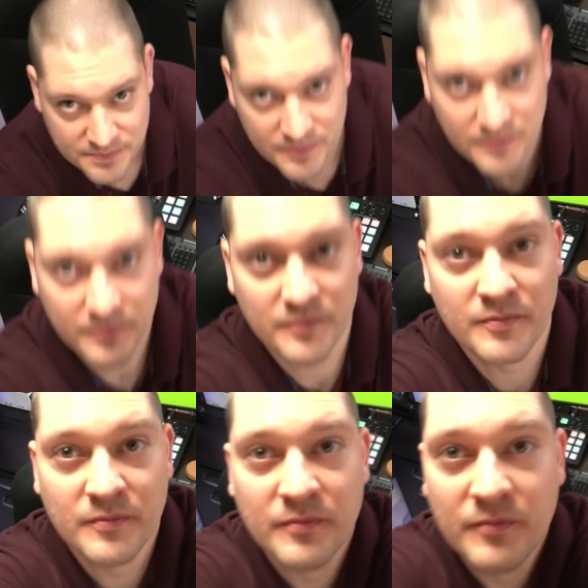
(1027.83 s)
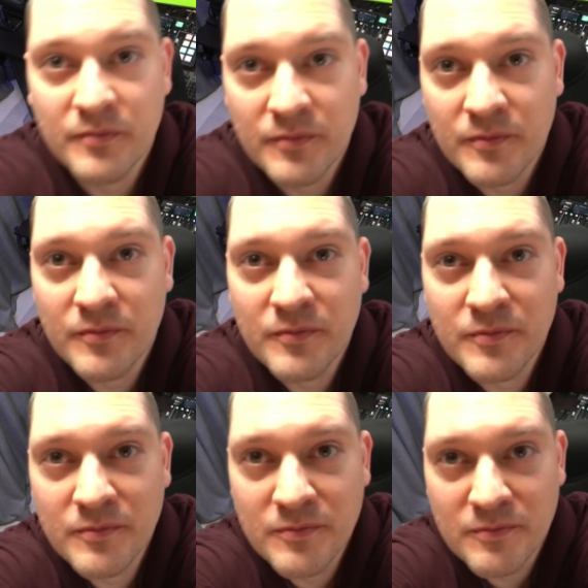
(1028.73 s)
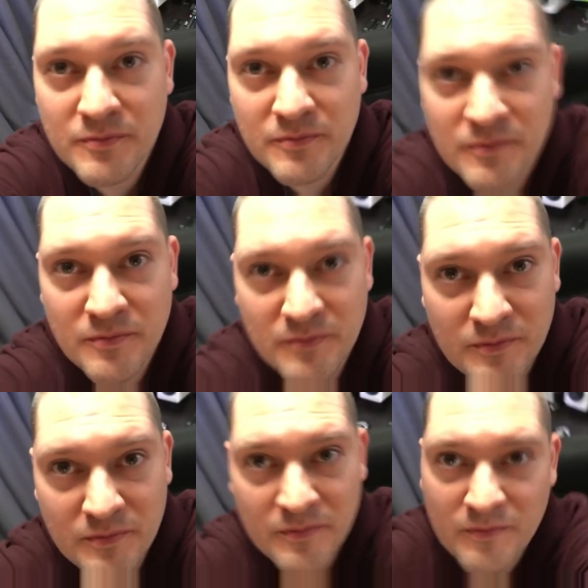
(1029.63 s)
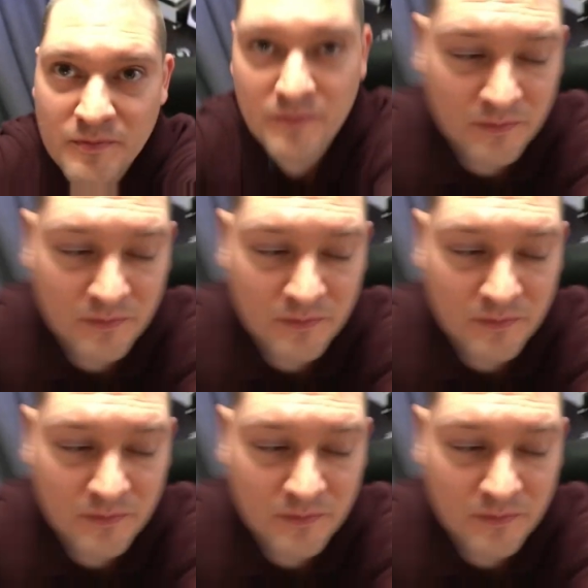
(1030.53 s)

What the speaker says: Nothing is said.